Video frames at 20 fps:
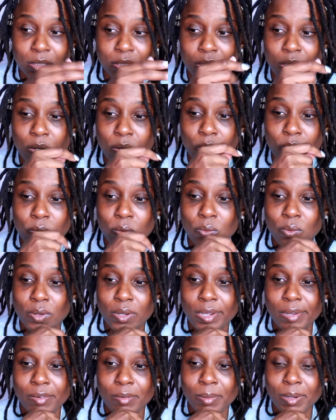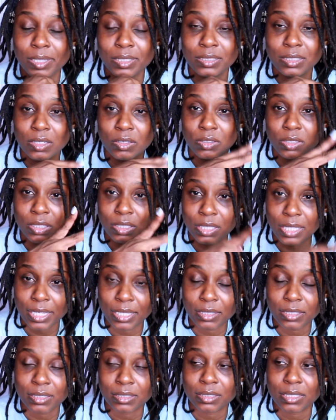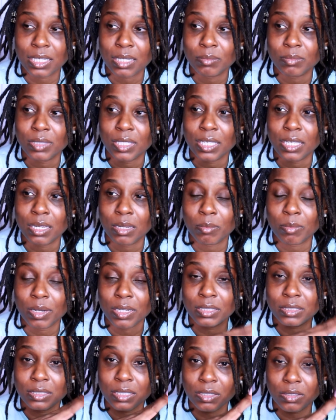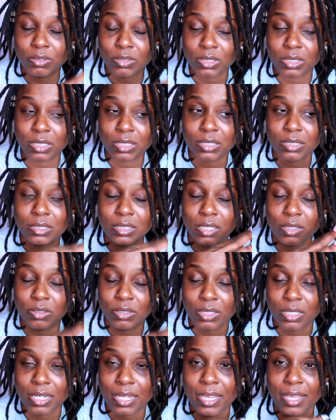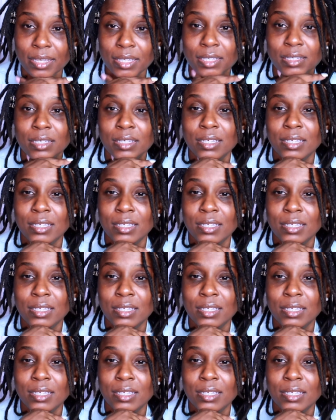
So everybody's not going to like the same thing. Everybody's not going to this, not going to that.